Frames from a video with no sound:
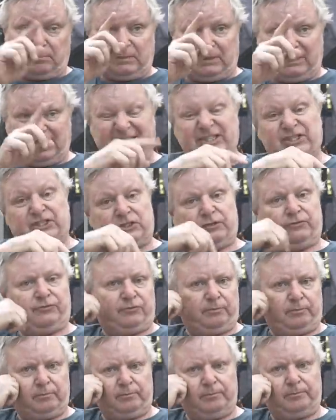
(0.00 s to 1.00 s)
list
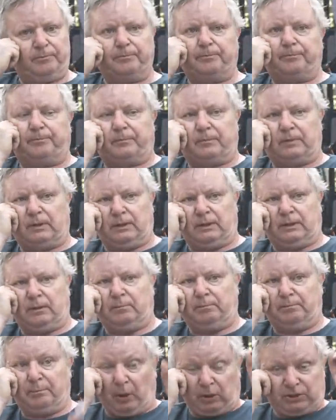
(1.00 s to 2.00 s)
of
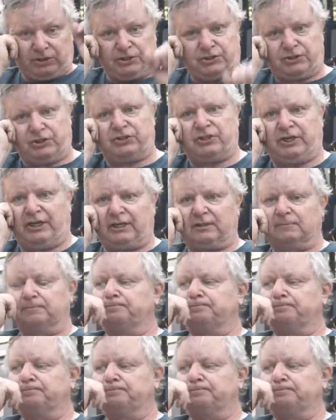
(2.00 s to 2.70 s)
boxes to tick